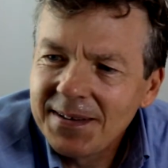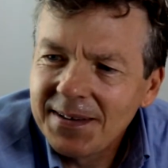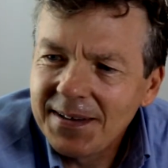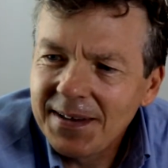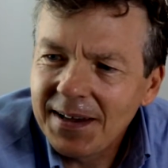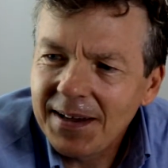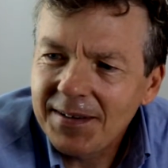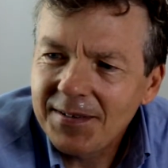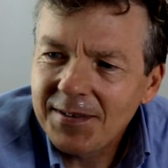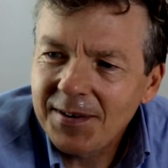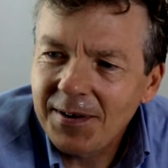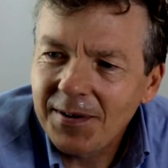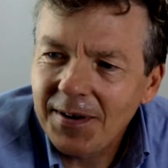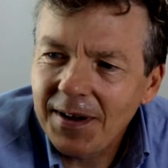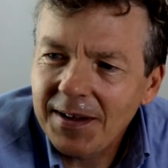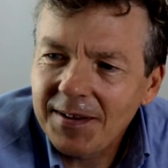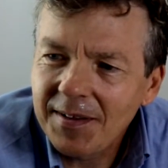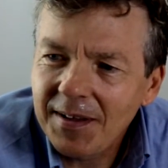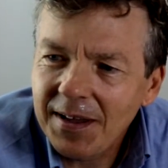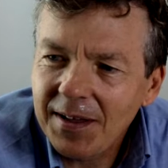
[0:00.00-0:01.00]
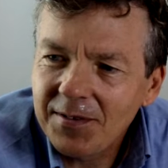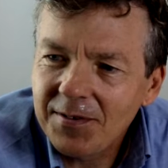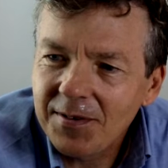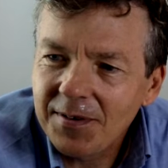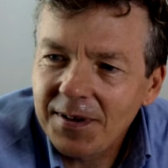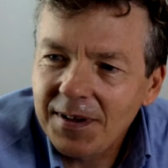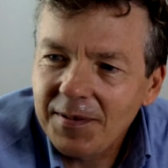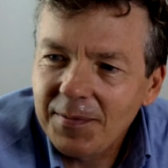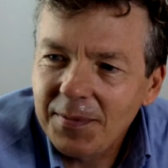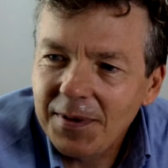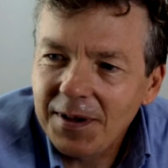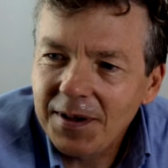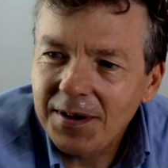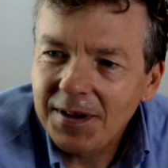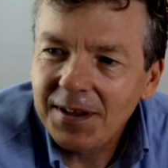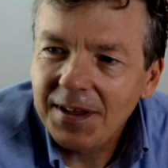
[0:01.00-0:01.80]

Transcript: Yes, correct answer. Give me a